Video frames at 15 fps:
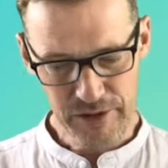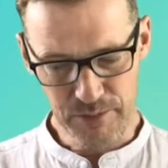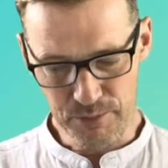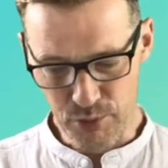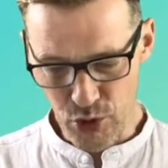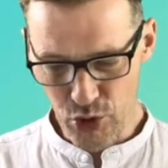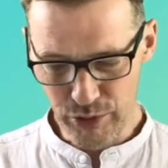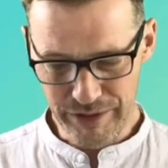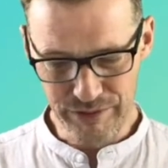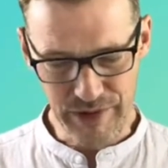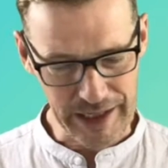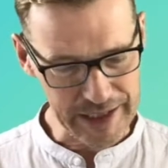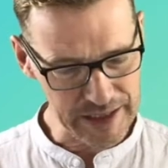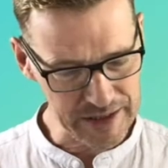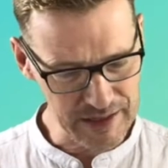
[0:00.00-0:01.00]
the more we
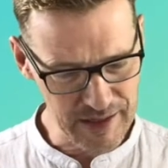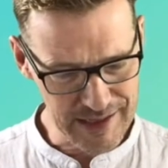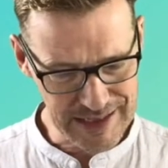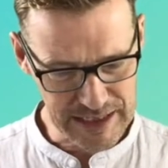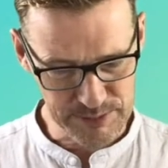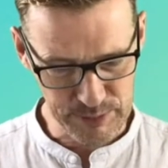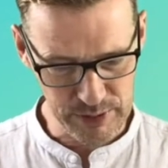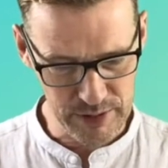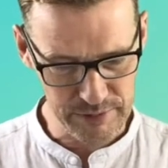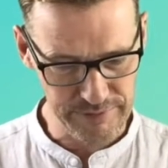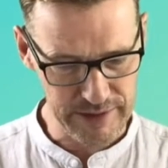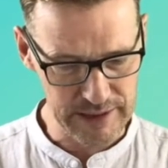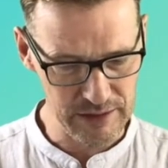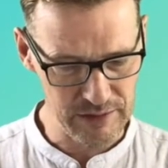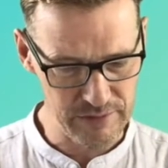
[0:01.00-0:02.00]
recognize His
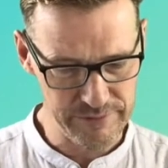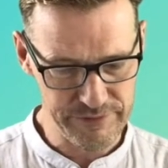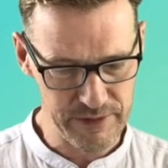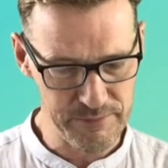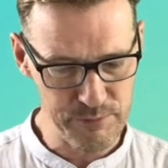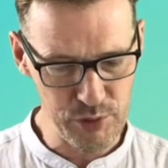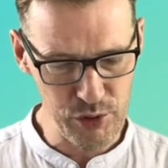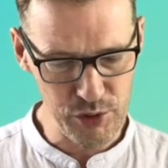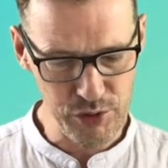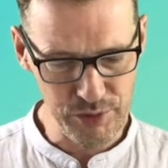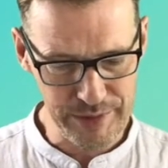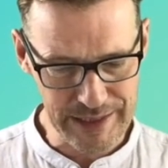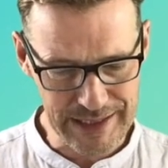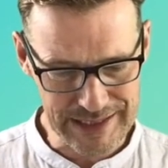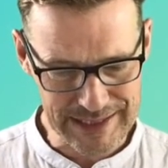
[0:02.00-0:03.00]
perfect love, the more
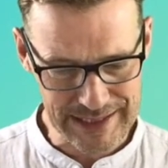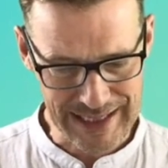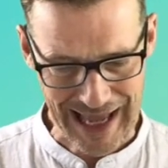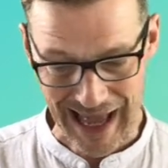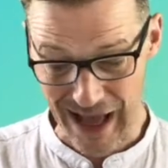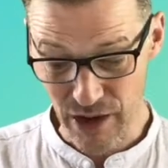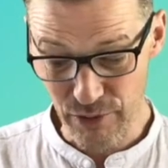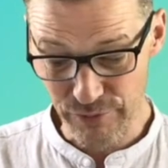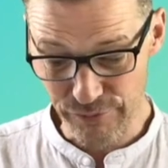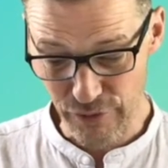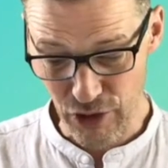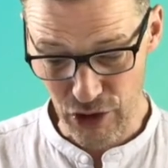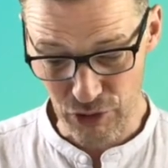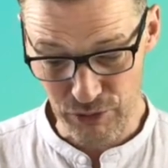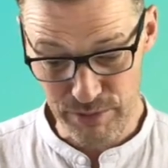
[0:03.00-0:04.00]
we see how
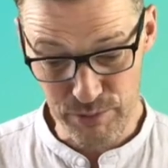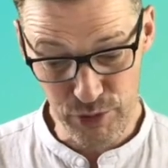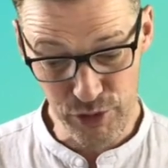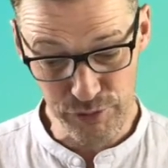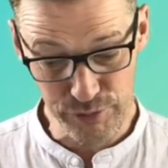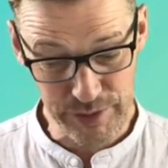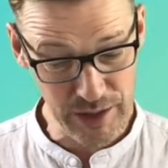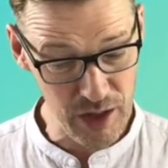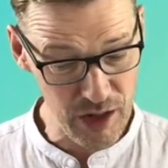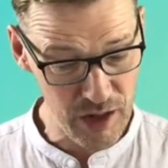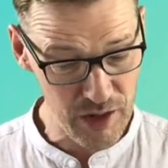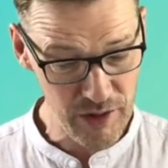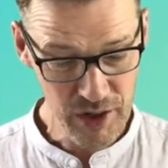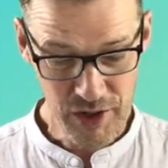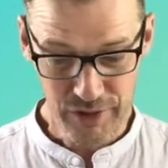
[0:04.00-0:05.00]
far removed we
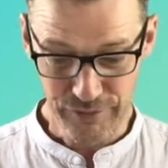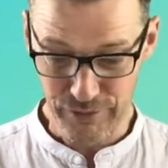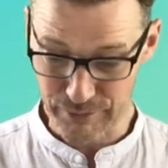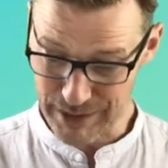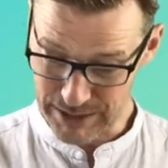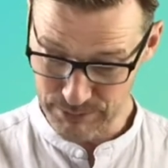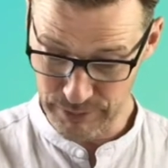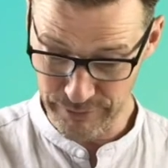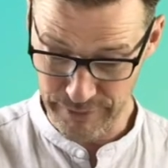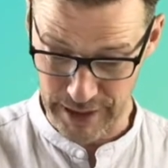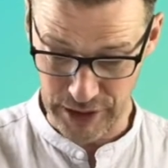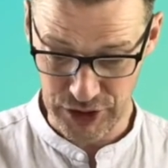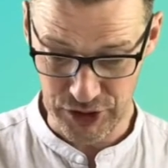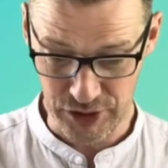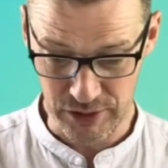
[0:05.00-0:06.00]
are from this
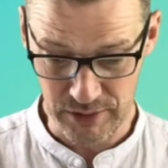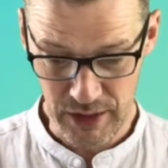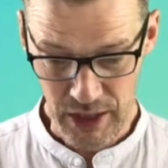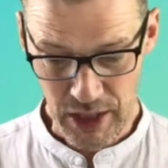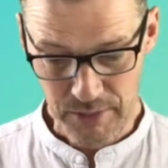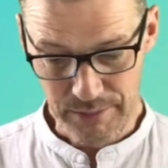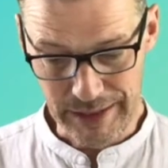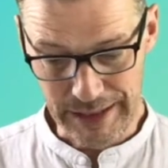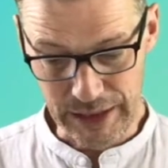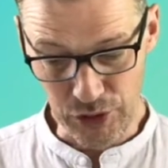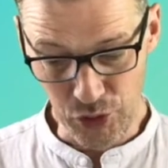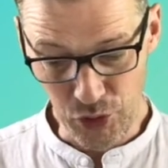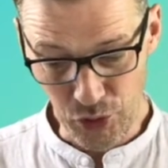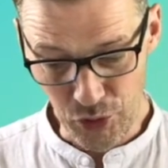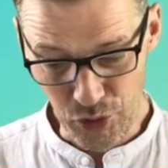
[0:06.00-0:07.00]
perfection. But He
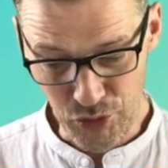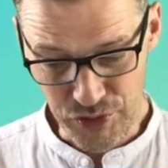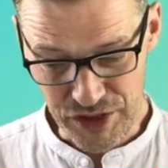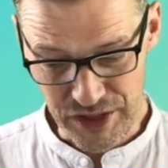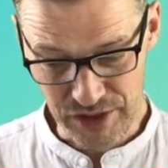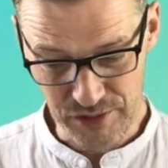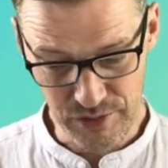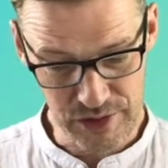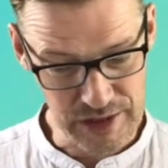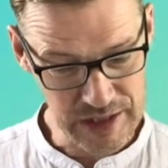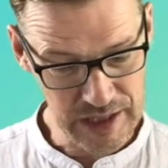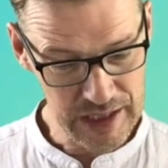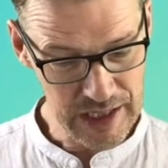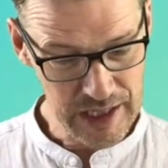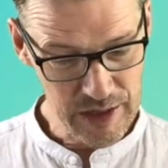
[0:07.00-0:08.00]
calls to
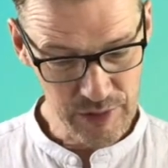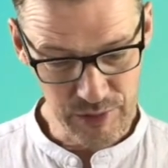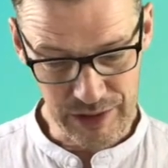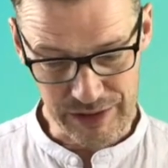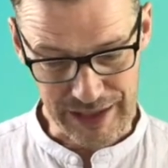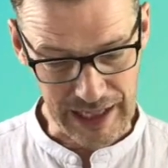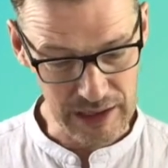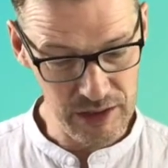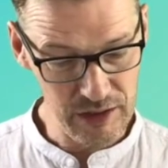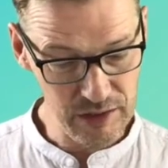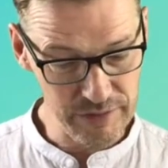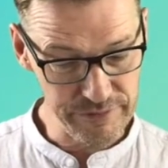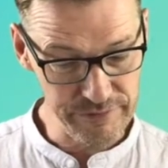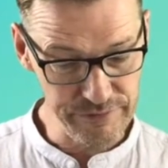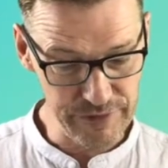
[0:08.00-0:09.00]
us with that
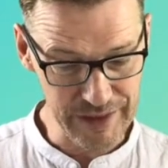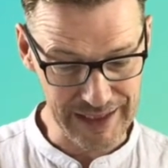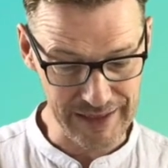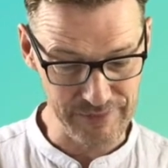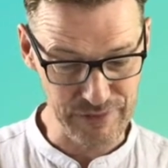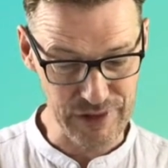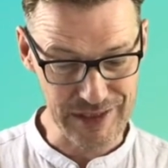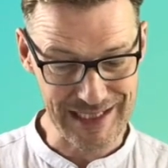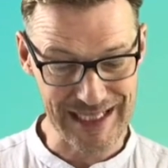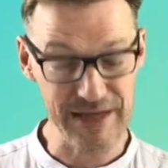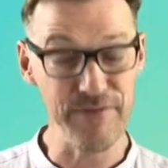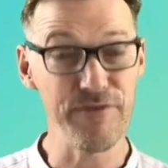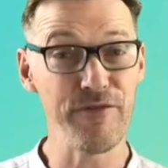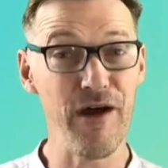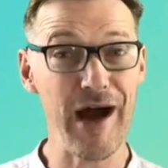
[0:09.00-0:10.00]
love and forgiveness. He
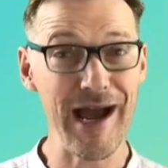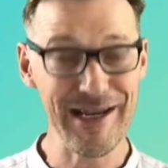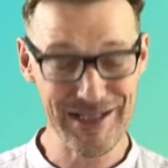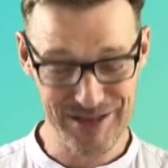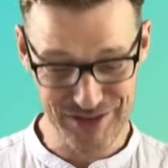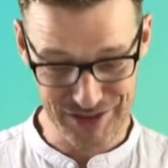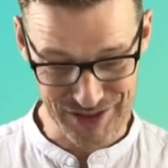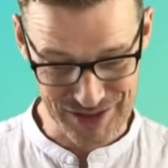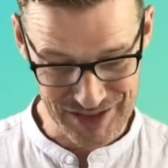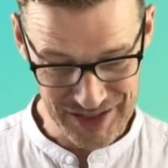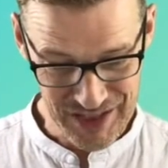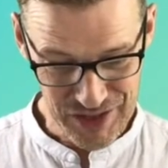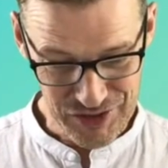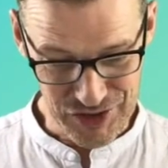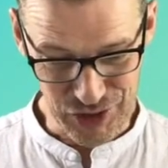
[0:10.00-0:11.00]
invites us
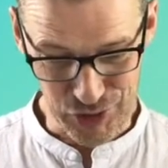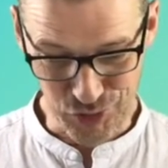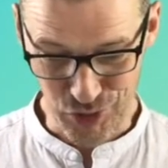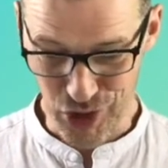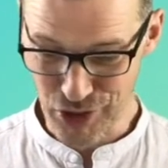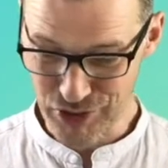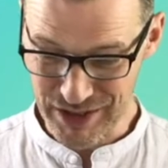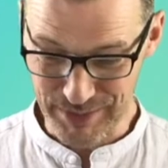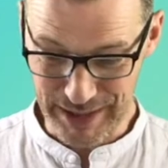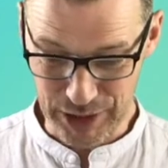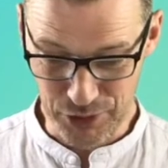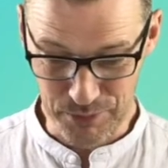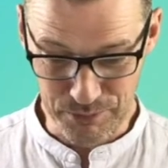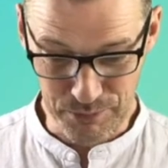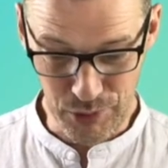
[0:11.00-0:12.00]
to grow to
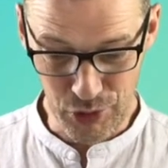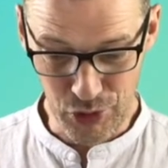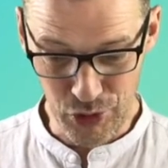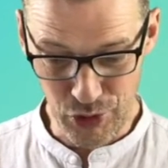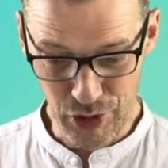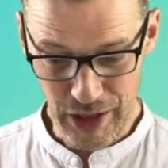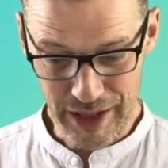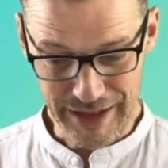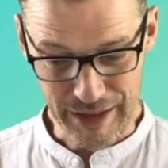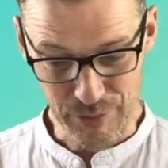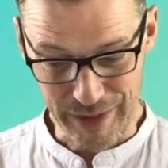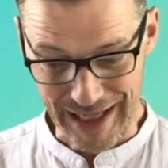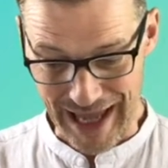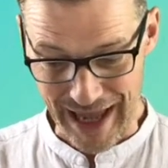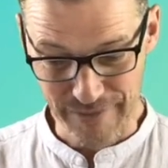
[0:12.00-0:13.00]
become more
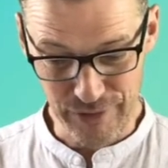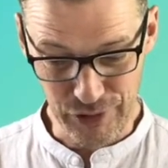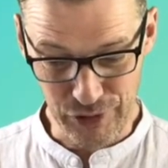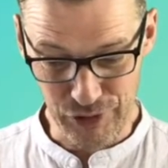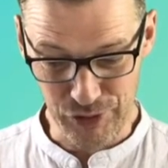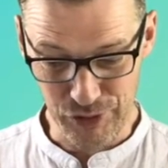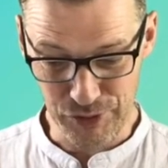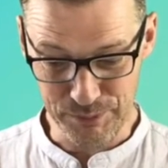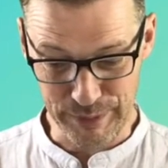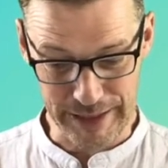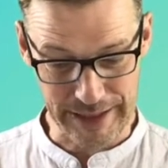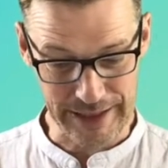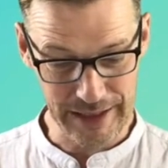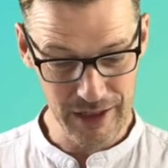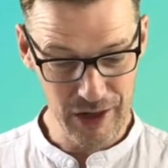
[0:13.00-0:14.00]
than we ever could
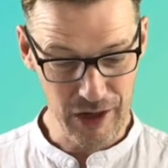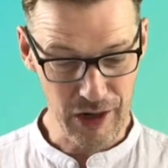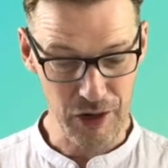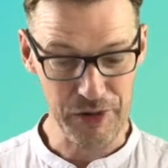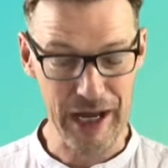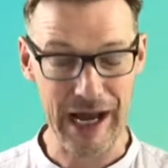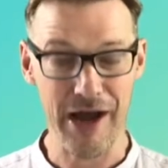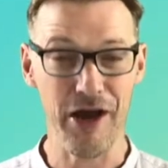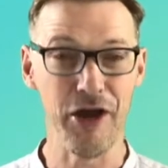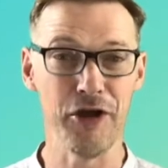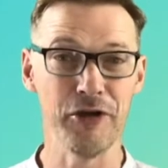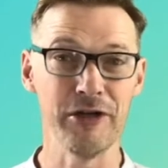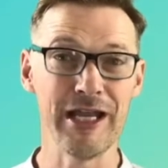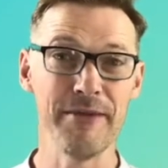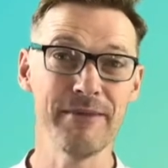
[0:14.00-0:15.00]
be on our
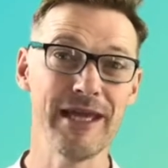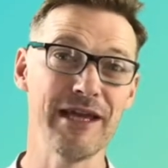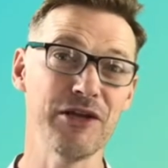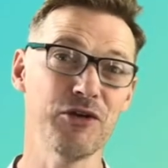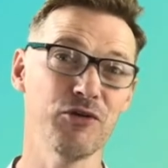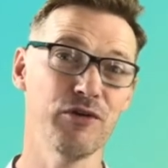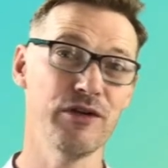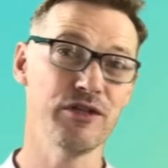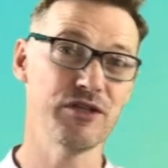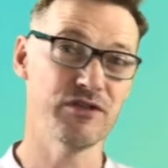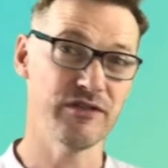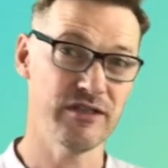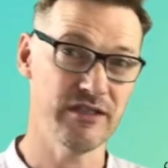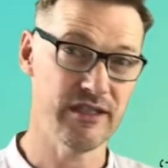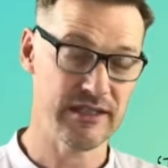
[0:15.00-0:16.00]
own. Let me encourage
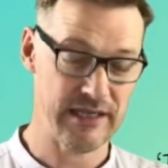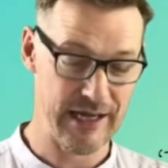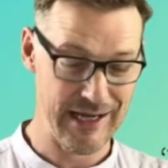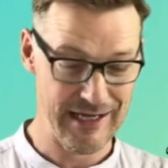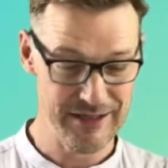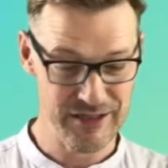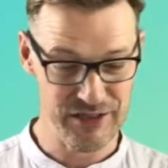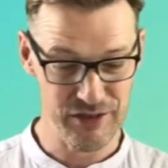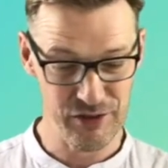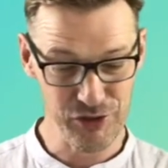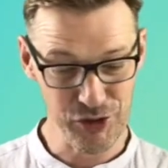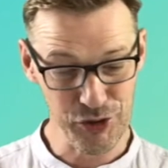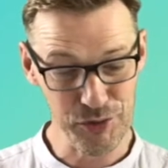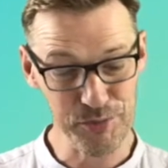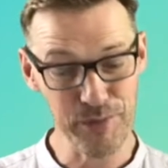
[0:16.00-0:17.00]
us today to
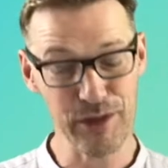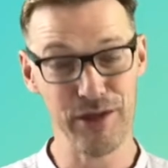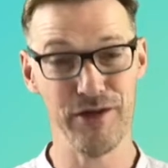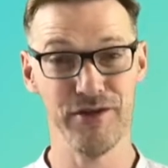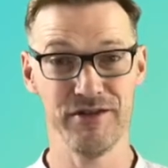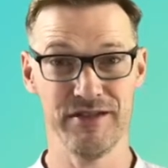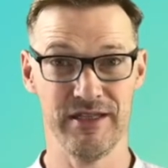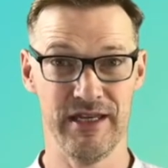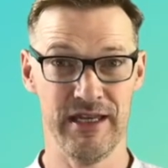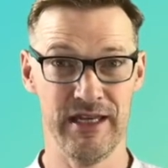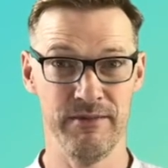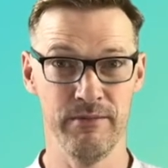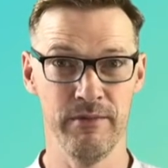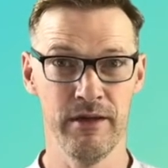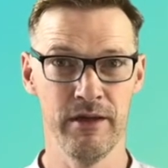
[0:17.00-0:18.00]
come close to
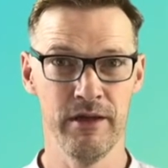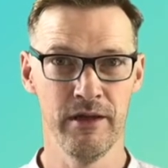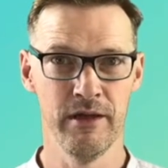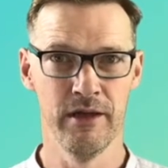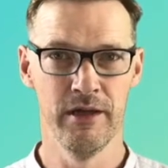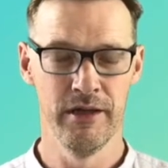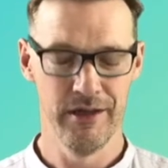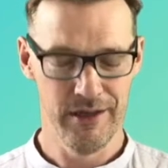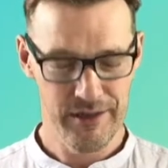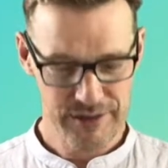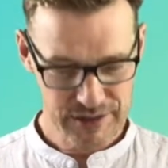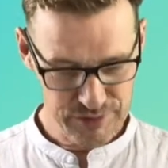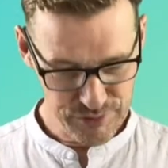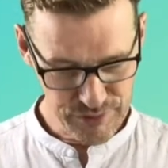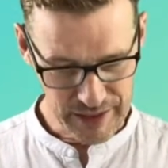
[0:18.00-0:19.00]
Him,
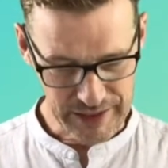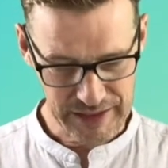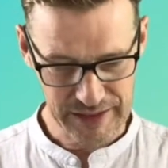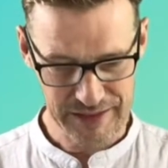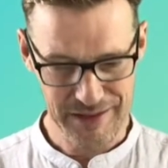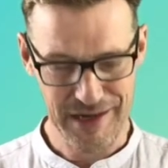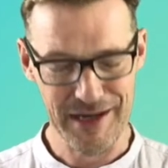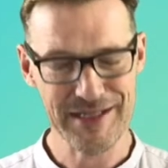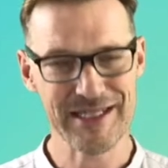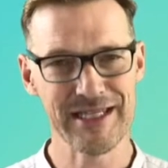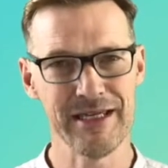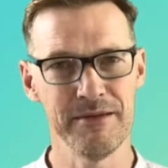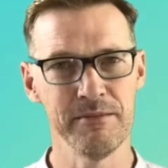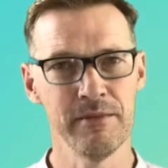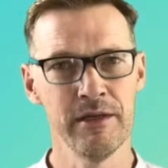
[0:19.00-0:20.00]
to recognize
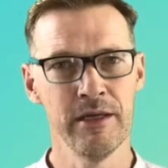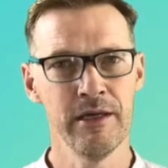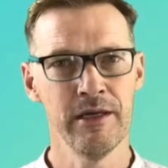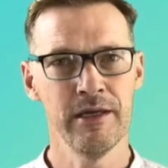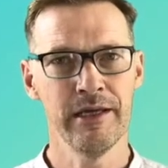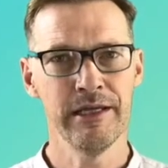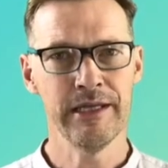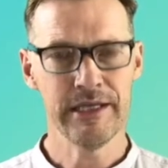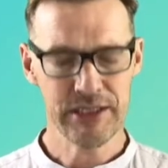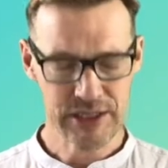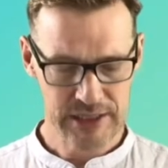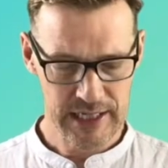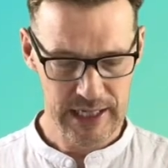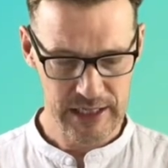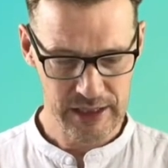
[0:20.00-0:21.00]
Him in
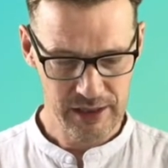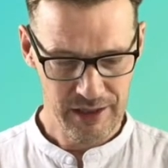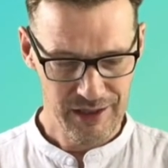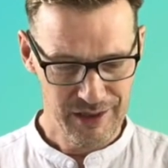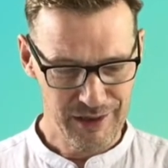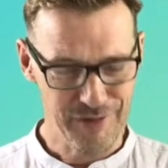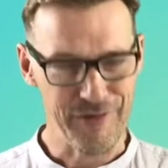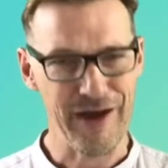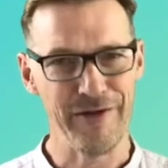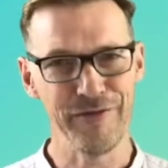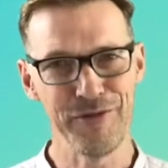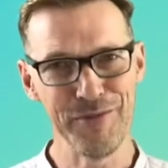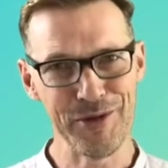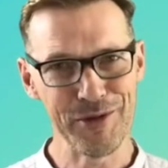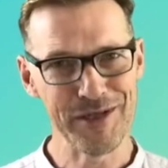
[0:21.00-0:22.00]
each day of our
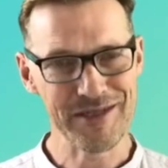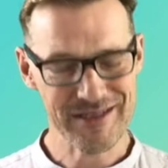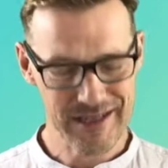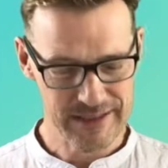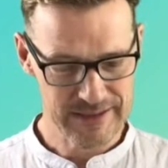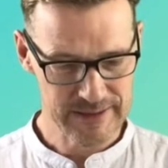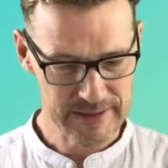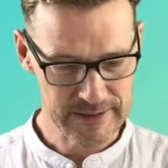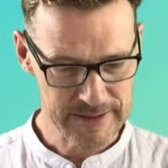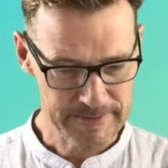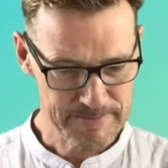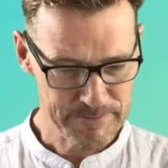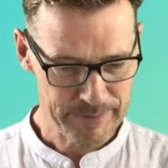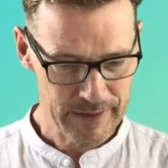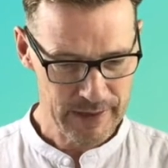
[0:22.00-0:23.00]
familiar settings.